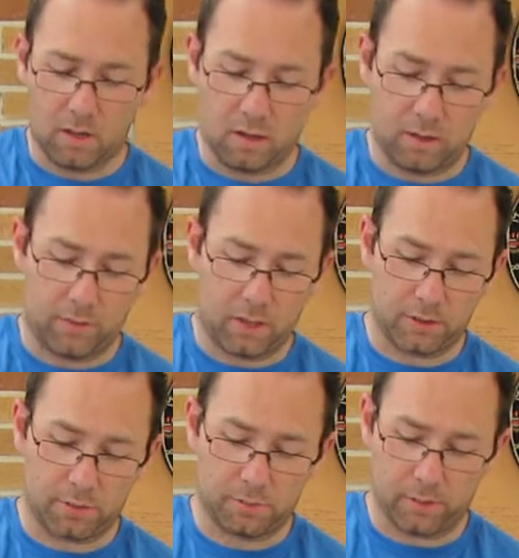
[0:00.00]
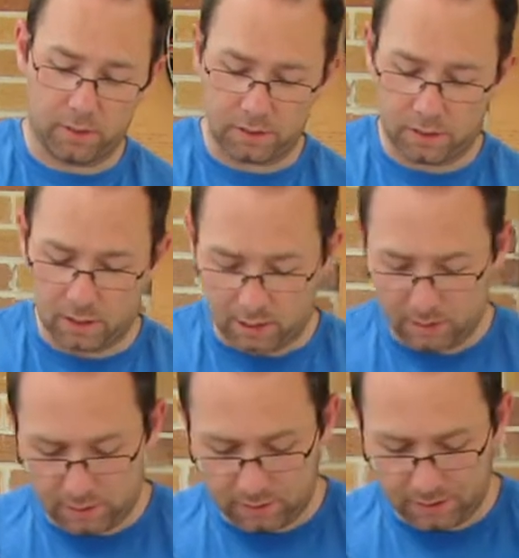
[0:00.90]
of hydrogen peroxide,
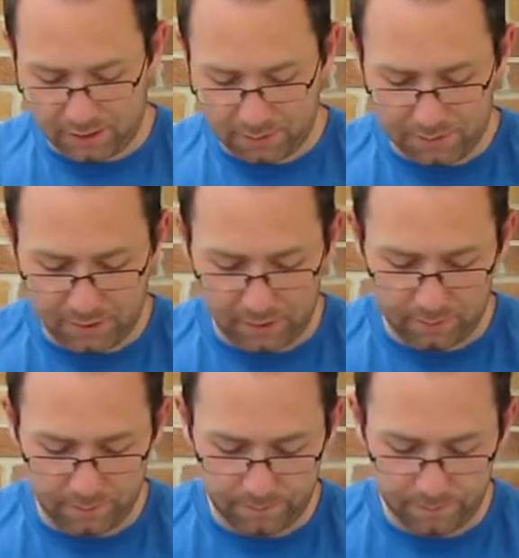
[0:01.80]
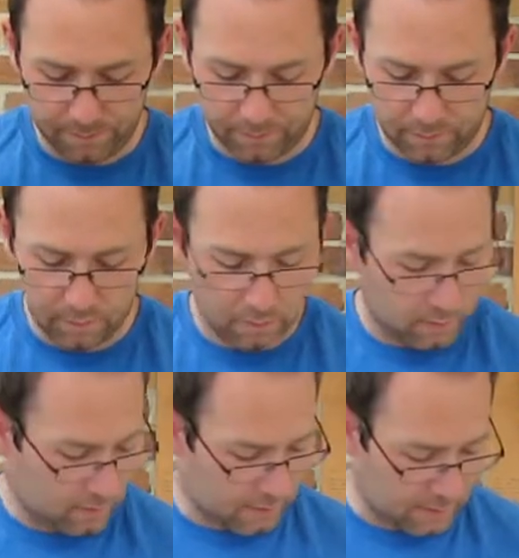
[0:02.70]
6%.
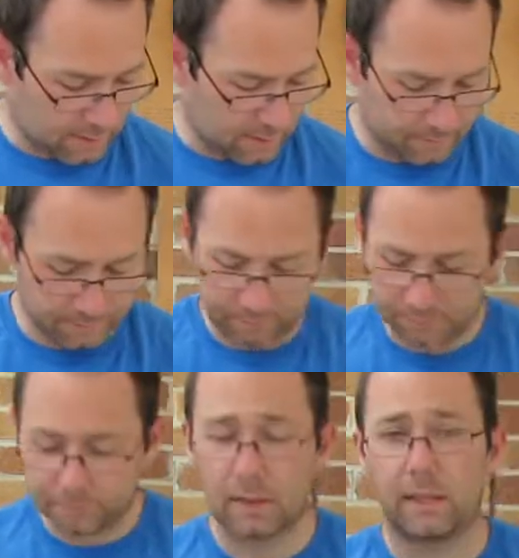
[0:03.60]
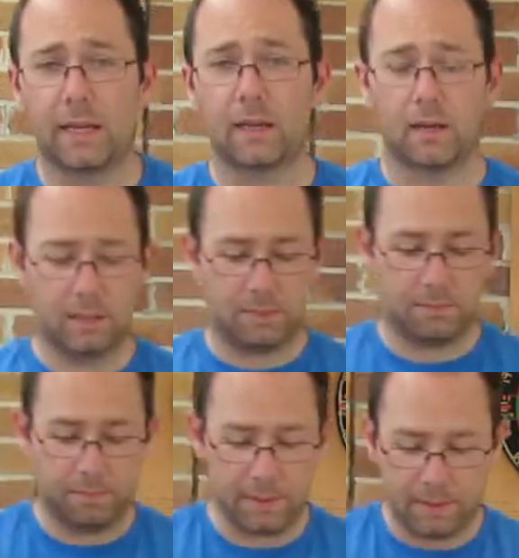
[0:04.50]
Now guys,
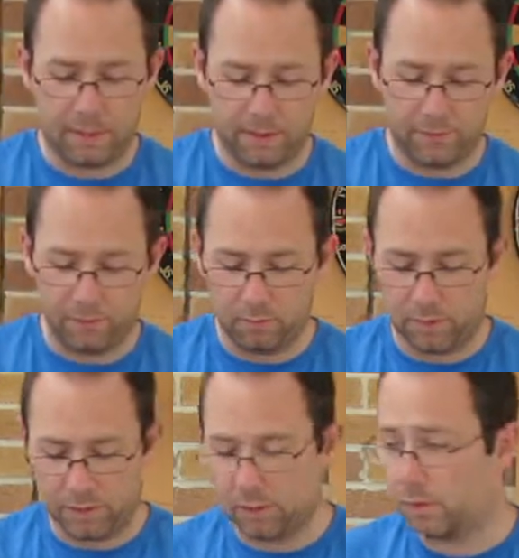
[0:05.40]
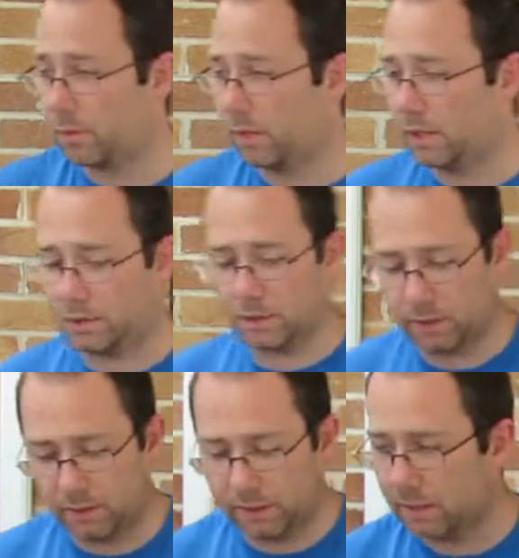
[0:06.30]
be careful, which I will actually
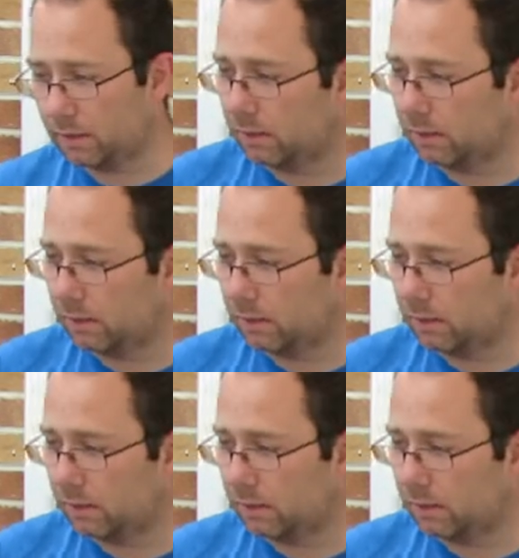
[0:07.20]
go now,